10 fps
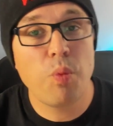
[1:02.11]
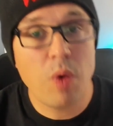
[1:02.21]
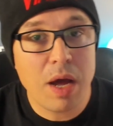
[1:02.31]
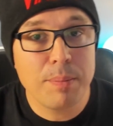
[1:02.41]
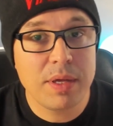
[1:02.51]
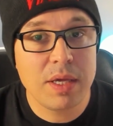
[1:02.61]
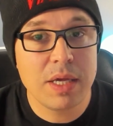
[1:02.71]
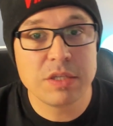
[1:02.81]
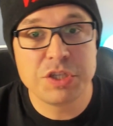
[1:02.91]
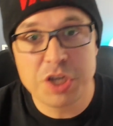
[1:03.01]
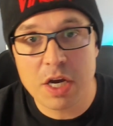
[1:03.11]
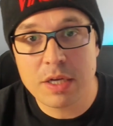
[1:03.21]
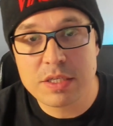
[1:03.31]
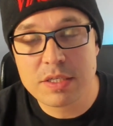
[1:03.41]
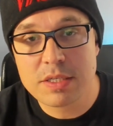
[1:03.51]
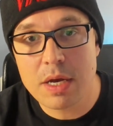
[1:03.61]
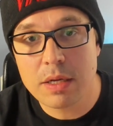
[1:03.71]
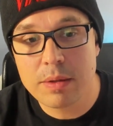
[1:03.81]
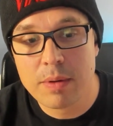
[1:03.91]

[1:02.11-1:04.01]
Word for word: Robbie is Johnny's son.